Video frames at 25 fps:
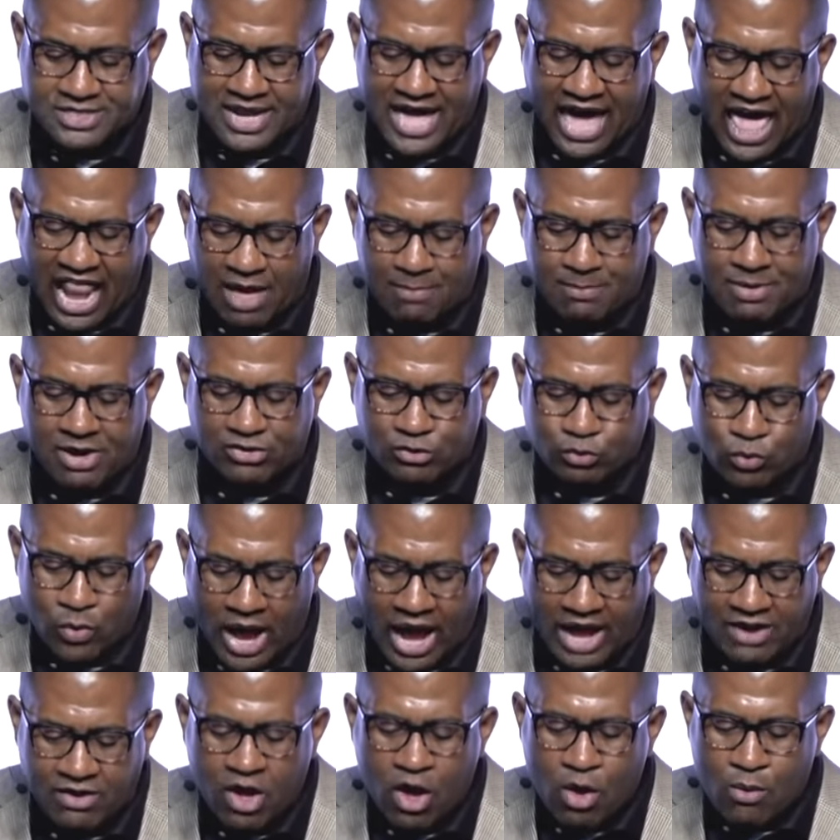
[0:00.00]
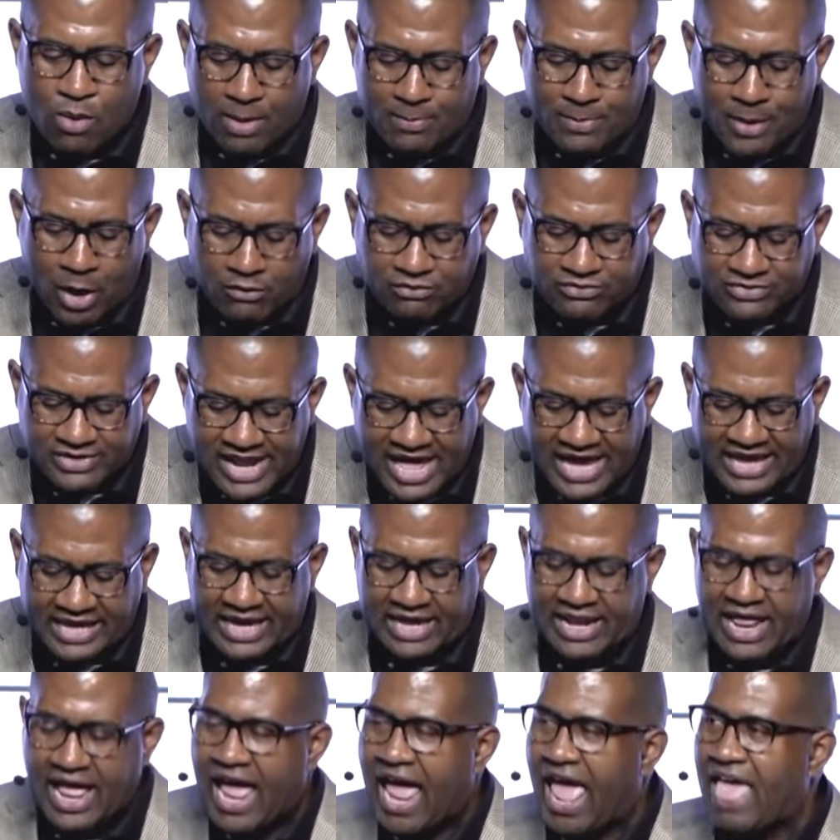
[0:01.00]
And Adam and his wife were both
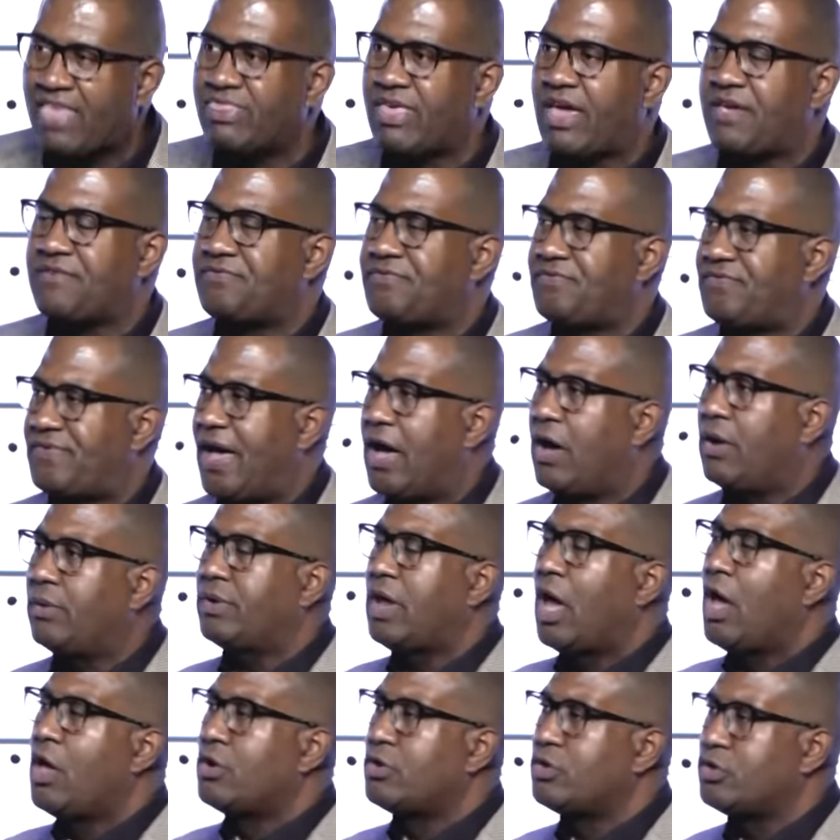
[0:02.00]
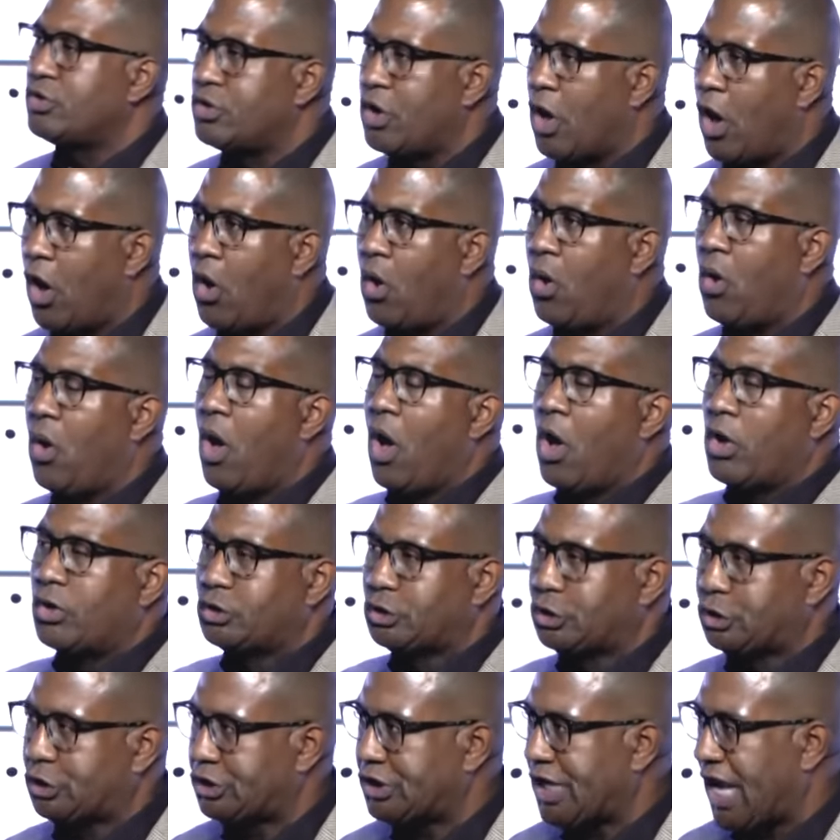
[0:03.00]
naked, and they felt no
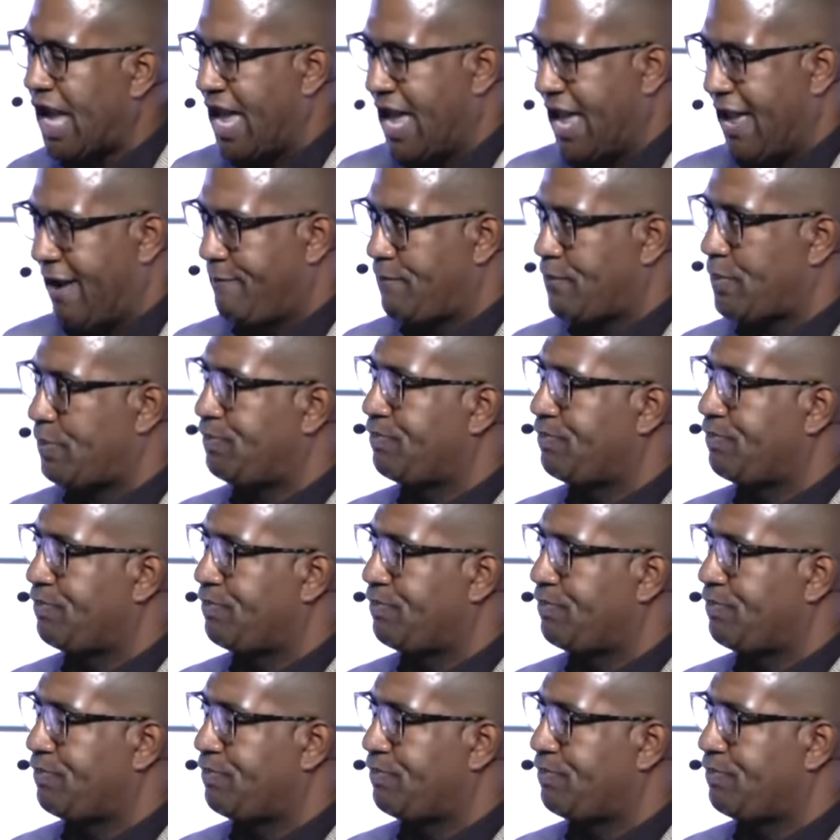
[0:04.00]
shame."